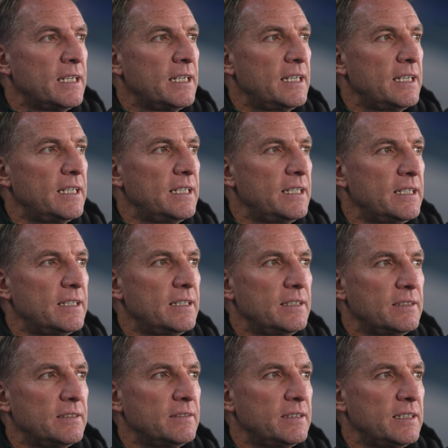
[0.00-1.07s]

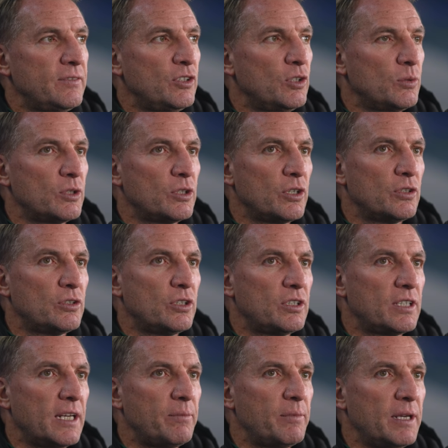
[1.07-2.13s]
even though we're down to
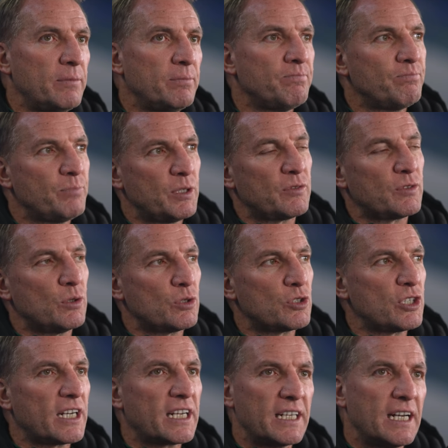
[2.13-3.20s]
10 men. But of course,
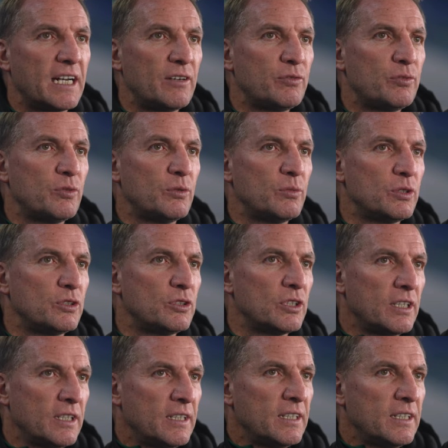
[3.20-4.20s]
second half was